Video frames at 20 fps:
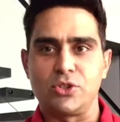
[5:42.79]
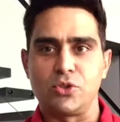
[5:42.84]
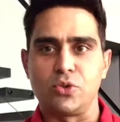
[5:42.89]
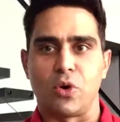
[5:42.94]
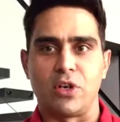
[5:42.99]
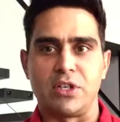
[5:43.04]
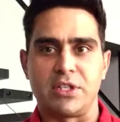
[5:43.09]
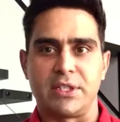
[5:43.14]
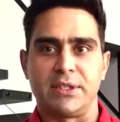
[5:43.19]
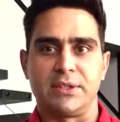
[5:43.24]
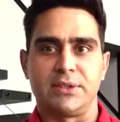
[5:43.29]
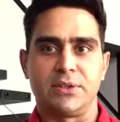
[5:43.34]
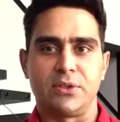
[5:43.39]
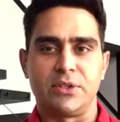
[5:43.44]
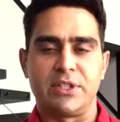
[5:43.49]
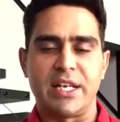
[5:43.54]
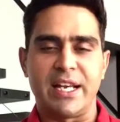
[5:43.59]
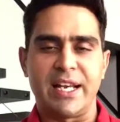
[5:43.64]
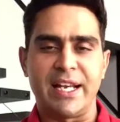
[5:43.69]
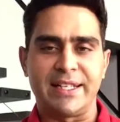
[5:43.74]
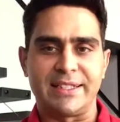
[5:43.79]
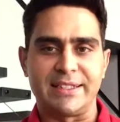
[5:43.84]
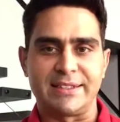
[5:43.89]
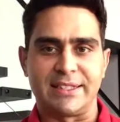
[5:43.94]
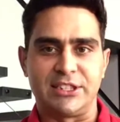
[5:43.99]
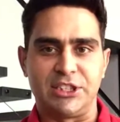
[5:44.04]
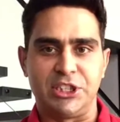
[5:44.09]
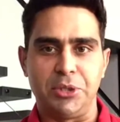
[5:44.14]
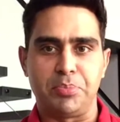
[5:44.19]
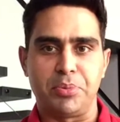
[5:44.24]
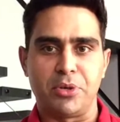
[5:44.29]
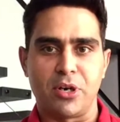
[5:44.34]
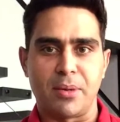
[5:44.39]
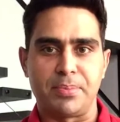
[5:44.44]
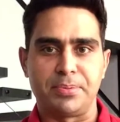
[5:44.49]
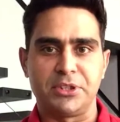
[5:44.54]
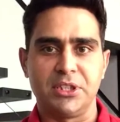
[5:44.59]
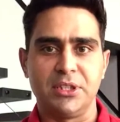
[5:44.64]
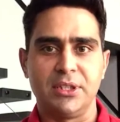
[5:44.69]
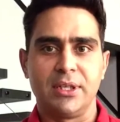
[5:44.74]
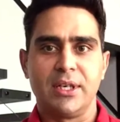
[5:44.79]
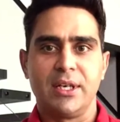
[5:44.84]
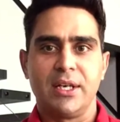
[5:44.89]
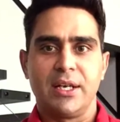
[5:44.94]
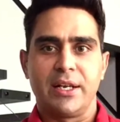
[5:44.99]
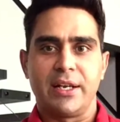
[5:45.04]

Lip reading: two alternatives. So direct is a cheaper option.